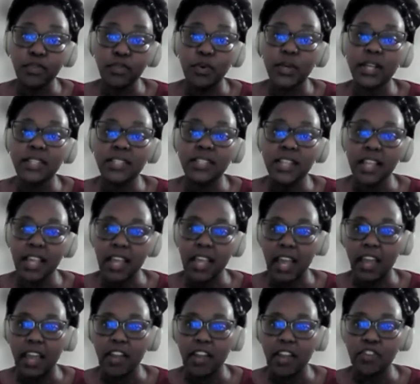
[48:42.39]
So let's
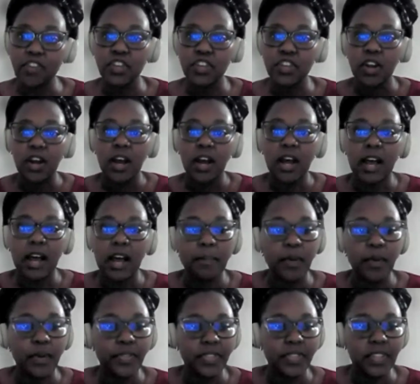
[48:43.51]
engage
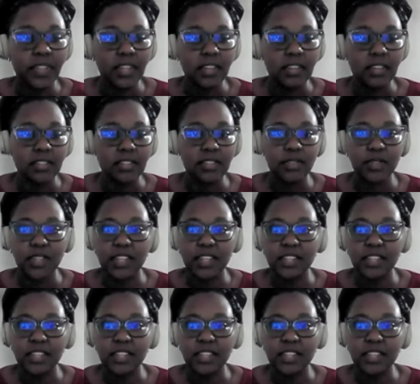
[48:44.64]
on these